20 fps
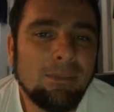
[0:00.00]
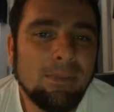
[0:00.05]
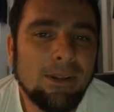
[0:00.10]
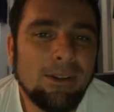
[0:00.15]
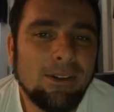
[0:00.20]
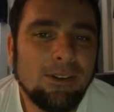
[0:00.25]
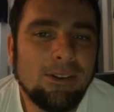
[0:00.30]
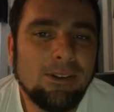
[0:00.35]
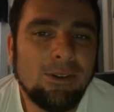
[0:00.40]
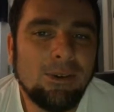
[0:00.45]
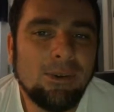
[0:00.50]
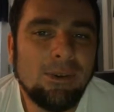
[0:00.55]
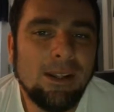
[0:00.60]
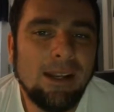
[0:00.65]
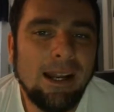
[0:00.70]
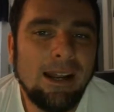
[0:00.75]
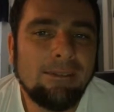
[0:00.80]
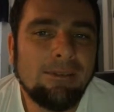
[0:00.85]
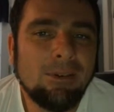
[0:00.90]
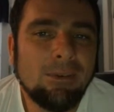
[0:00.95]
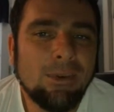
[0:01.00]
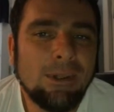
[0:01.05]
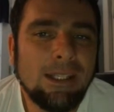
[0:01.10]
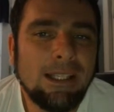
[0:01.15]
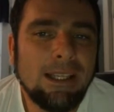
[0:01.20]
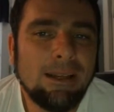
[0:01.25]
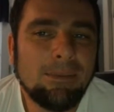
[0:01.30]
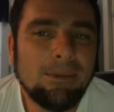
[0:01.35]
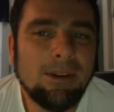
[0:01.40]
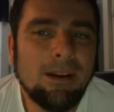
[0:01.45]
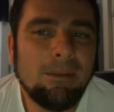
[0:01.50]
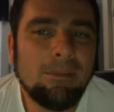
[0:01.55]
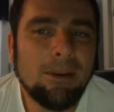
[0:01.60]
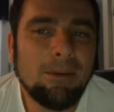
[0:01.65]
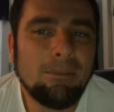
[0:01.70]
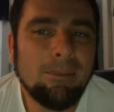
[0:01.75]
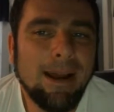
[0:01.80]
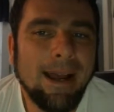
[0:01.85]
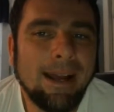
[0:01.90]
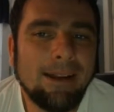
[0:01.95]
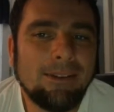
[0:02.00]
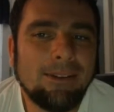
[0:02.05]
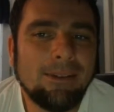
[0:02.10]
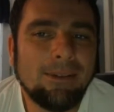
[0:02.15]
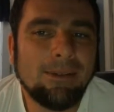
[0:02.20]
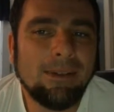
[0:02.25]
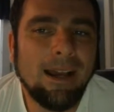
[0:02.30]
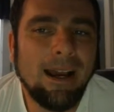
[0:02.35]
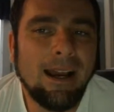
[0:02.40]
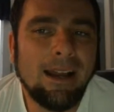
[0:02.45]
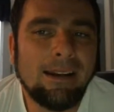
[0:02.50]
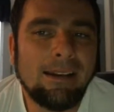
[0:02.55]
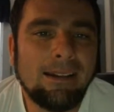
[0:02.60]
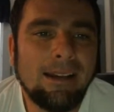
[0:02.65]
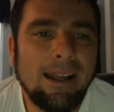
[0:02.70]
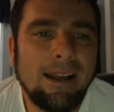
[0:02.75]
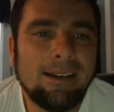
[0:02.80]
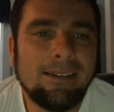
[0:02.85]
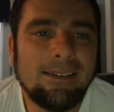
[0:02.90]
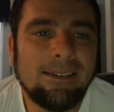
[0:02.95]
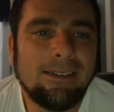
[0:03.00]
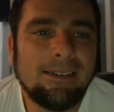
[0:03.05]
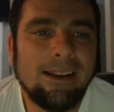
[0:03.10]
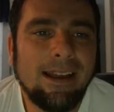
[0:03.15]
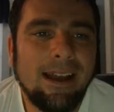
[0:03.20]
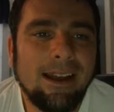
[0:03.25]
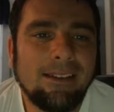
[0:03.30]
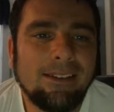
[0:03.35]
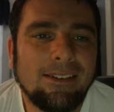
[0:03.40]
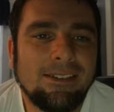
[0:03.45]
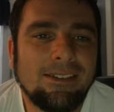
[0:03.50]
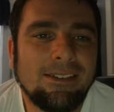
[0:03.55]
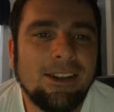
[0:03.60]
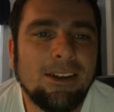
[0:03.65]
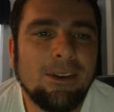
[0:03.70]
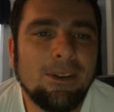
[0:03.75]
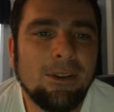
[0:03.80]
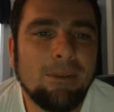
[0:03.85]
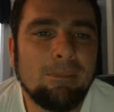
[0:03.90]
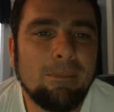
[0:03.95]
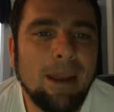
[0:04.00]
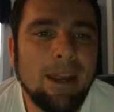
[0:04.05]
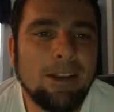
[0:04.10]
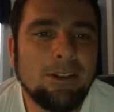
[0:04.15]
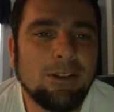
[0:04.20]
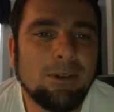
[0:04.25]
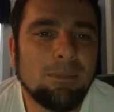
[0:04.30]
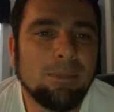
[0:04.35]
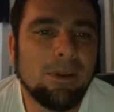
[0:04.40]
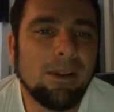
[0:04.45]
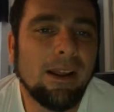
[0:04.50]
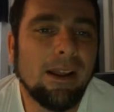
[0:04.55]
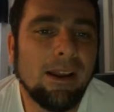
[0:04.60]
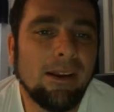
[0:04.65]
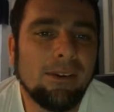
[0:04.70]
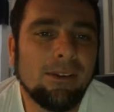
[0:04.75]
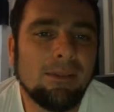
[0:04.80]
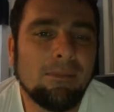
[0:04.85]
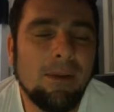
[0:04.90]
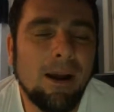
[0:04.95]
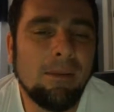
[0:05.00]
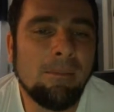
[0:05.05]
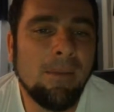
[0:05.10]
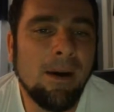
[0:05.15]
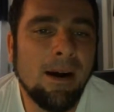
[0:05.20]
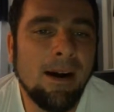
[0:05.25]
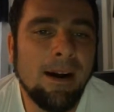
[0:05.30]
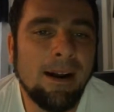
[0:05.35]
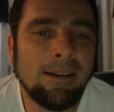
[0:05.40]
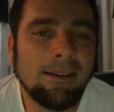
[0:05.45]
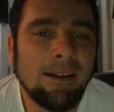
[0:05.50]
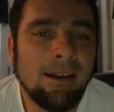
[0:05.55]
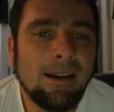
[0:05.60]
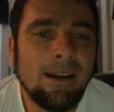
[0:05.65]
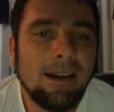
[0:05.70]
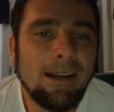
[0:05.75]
but the two that everyone keeps coming back to, diet and exercise, are still the major players in my mind.